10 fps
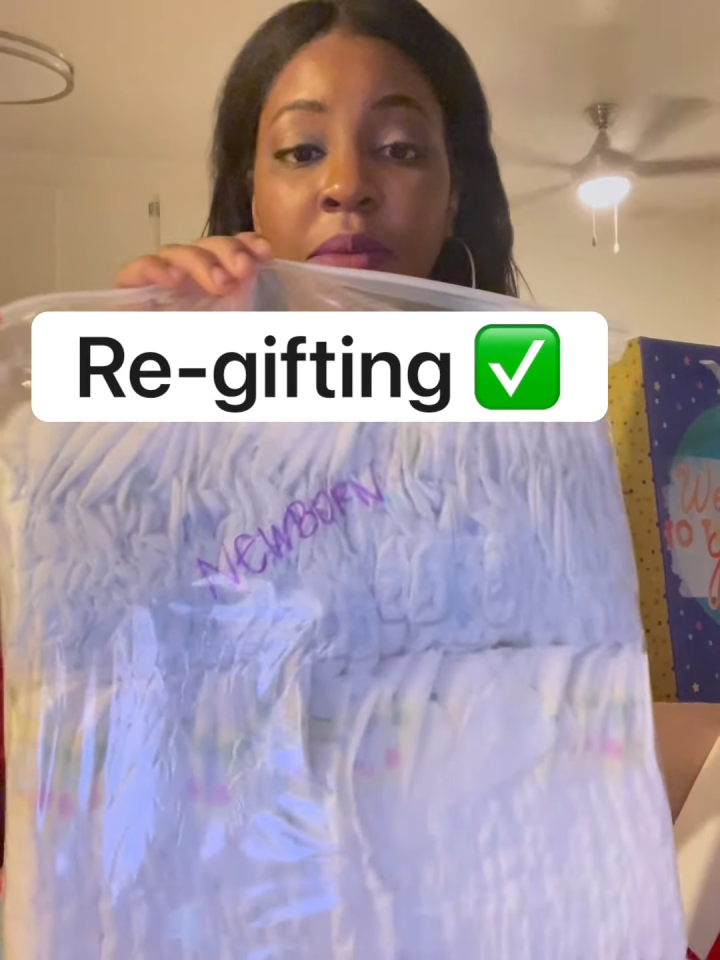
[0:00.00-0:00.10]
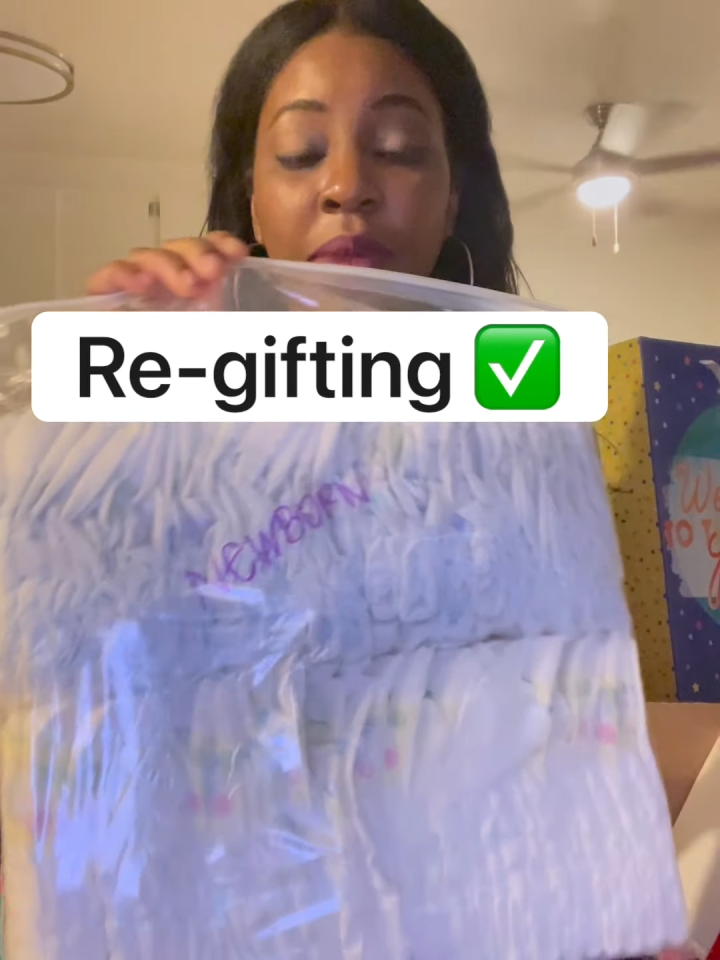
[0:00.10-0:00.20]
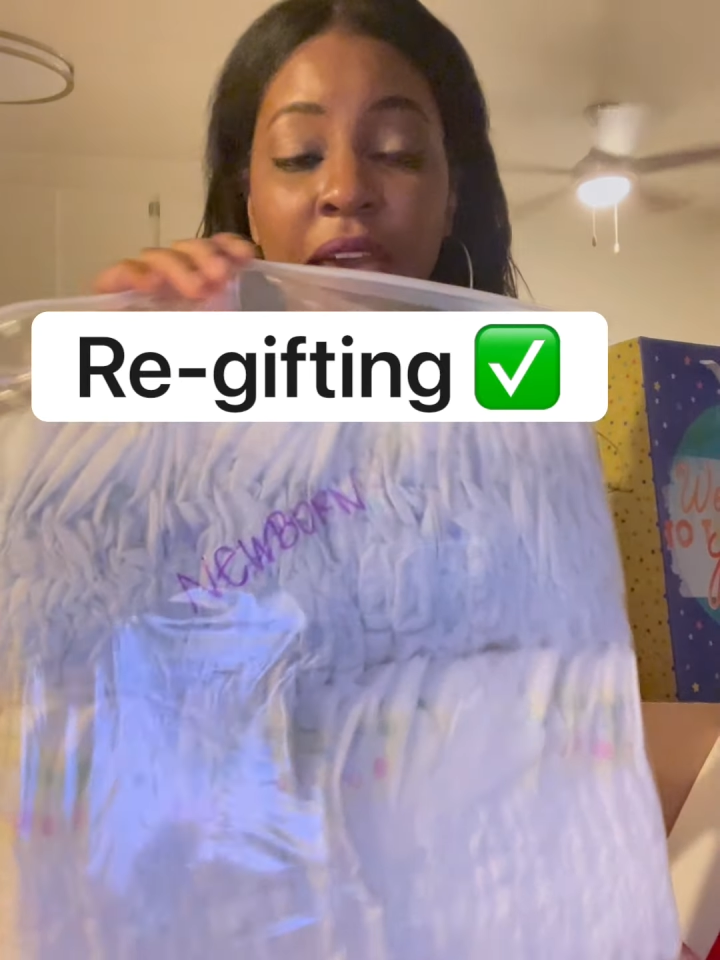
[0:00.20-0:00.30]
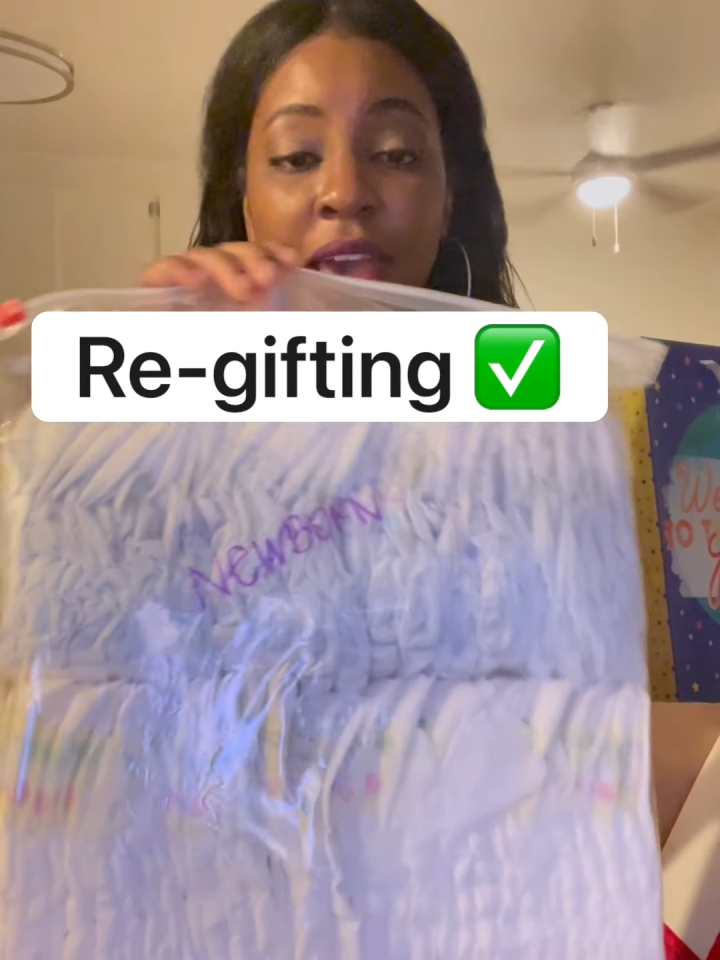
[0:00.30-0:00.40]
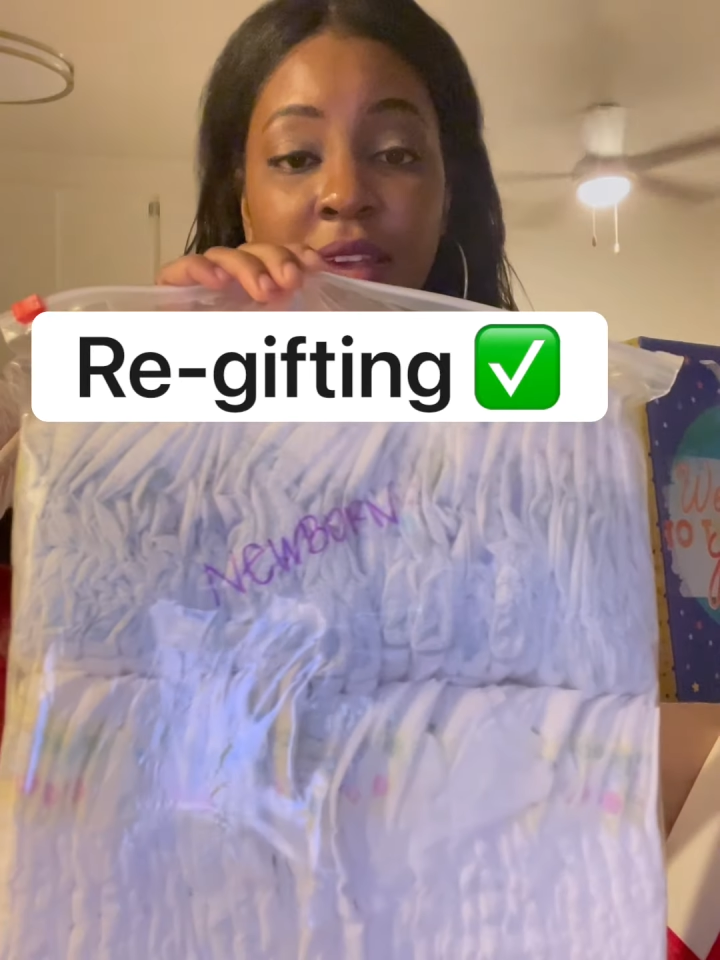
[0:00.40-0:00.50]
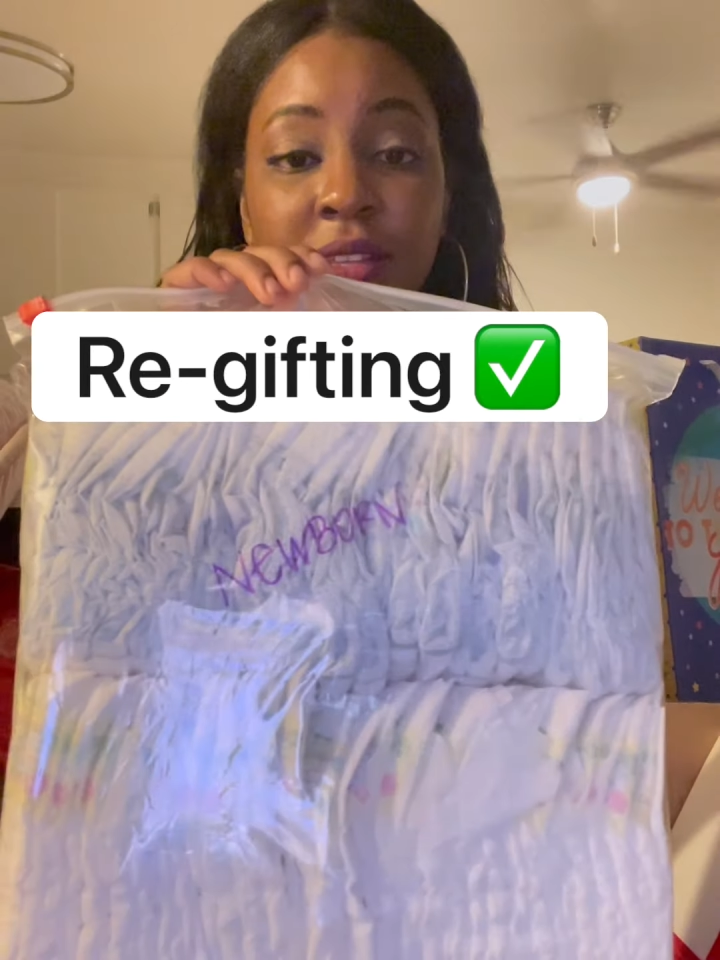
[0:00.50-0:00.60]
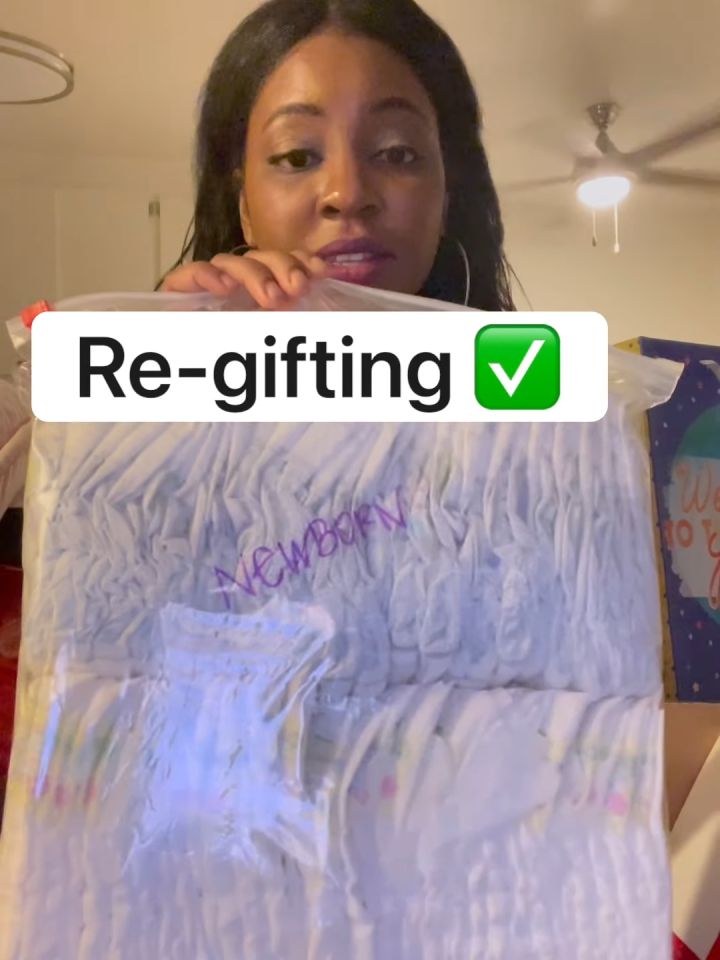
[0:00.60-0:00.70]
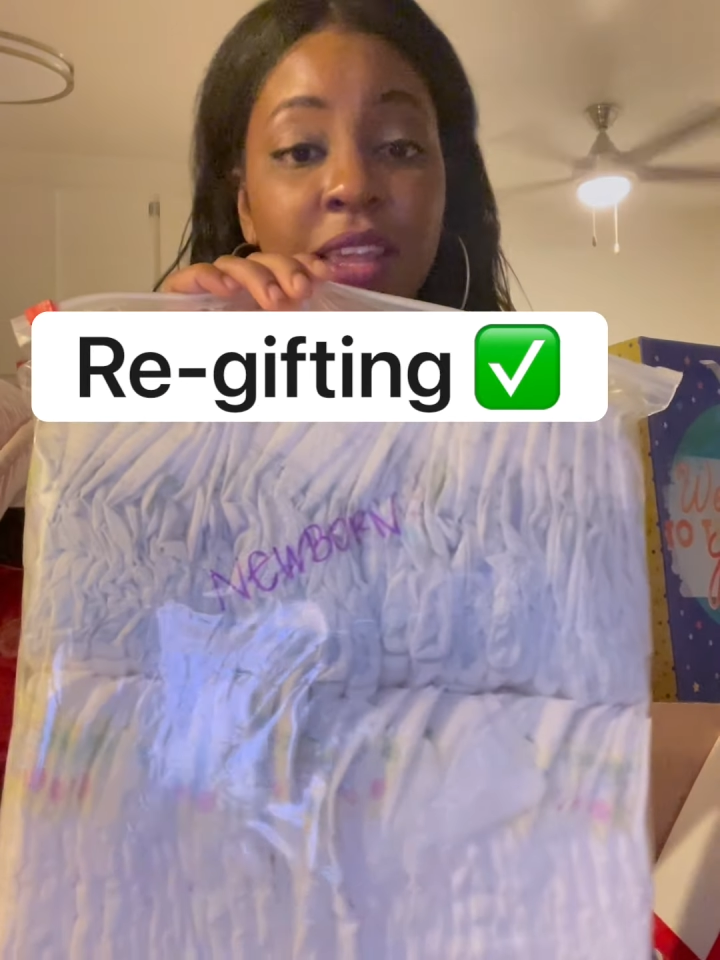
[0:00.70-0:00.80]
bags.